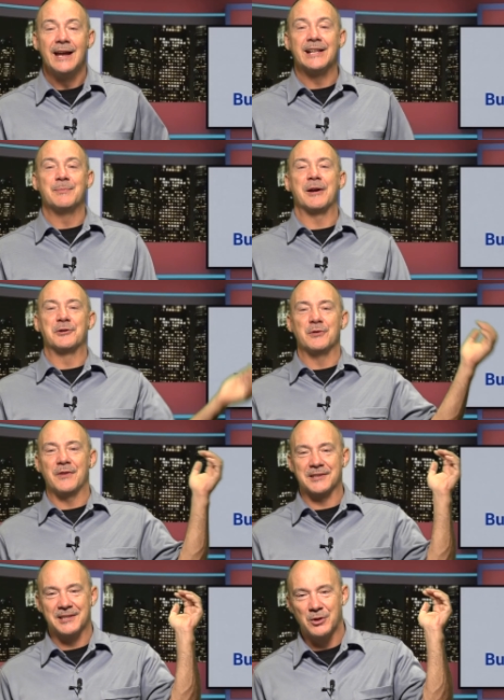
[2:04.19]
It's better to
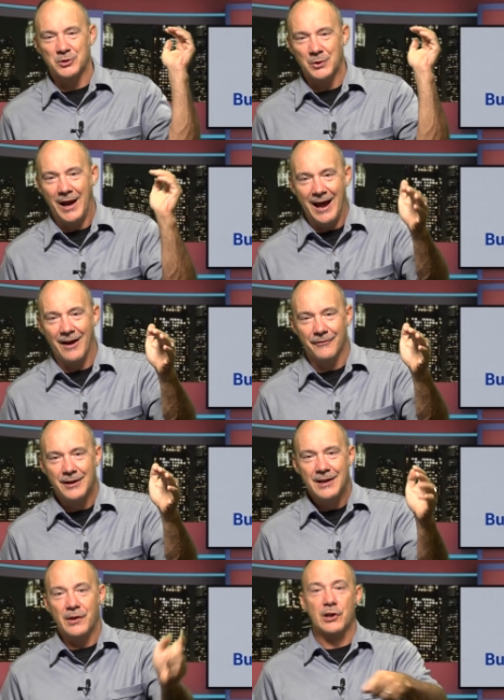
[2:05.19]
invest in those you have
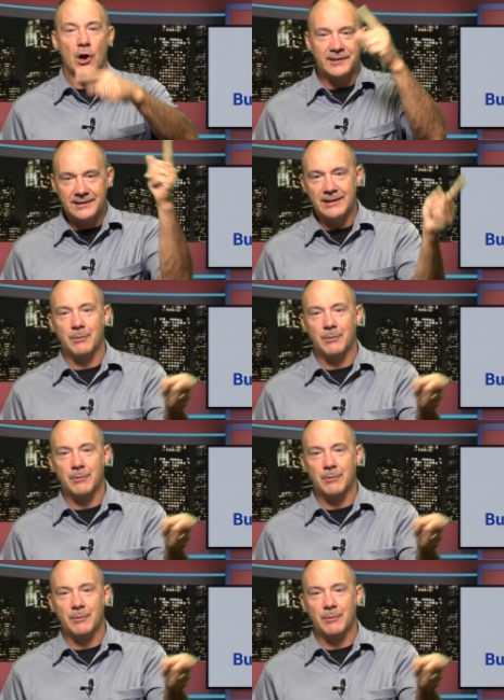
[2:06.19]
than constantly